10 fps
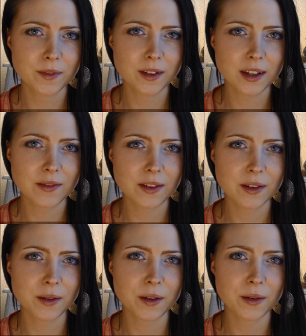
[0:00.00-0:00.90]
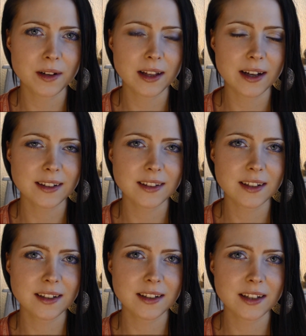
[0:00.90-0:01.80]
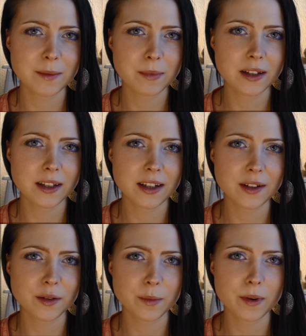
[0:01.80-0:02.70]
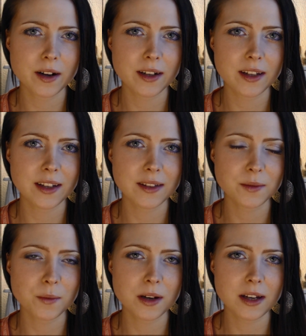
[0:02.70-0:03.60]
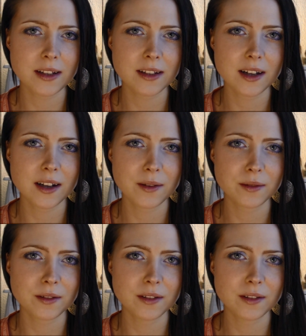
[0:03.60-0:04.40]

even though you're relaxing deeply and your body is weighed down